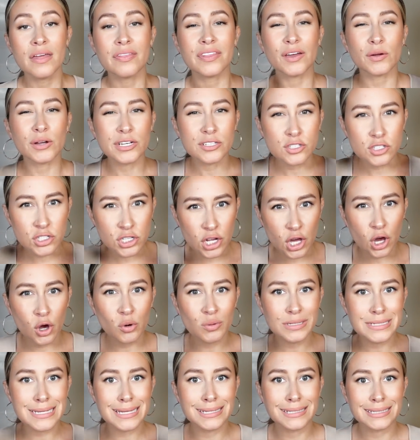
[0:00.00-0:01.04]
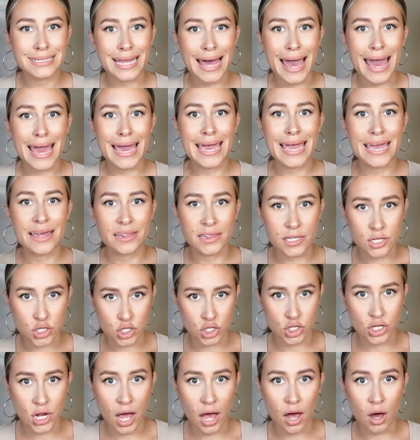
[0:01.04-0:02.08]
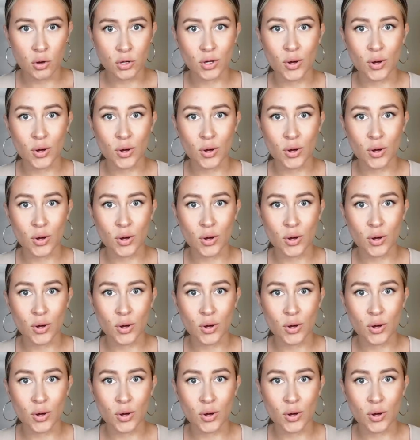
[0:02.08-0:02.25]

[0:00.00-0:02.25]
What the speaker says: There is no delay in the show.